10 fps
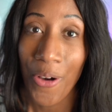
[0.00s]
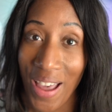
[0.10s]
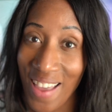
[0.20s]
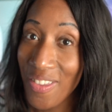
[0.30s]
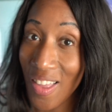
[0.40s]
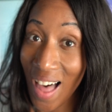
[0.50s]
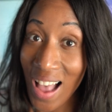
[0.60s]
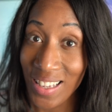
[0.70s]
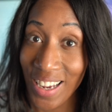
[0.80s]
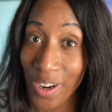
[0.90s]
Okay, and then the
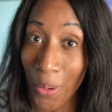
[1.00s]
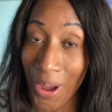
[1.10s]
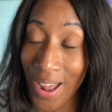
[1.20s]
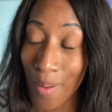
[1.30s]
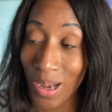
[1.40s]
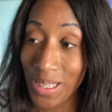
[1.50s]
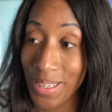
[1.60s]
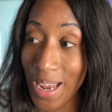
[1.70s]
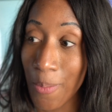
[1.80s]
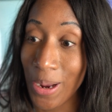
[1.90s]
last thing to point out about this
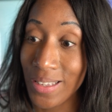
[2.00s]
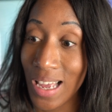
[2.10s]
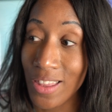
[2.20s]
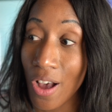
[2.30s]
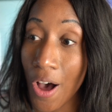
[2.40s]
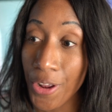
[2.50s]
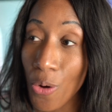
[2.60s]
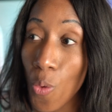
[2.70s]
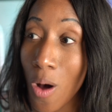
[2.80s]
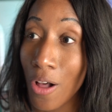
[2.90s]
camera is that the audio
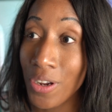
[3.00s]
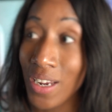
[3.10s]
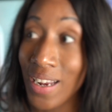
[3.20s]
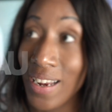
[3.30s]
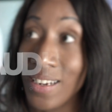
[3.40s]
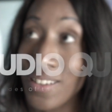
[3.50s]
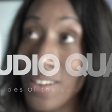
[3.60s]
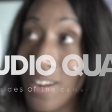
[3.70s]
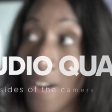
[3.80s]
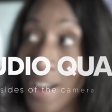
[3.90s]
quality is
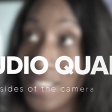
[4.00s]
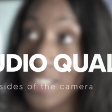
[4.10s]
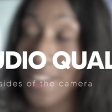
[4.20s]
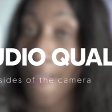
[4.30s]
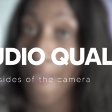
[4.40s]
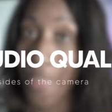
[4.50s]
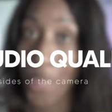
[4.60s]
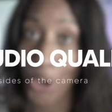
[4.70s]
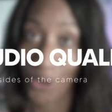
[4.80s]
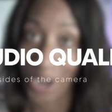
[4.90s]
not
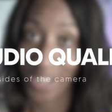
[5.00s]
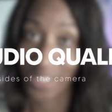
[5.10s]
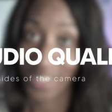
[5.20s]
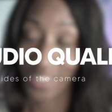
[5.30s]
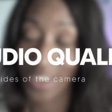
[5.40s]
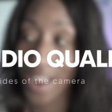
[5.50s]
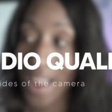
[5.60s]
the greatest.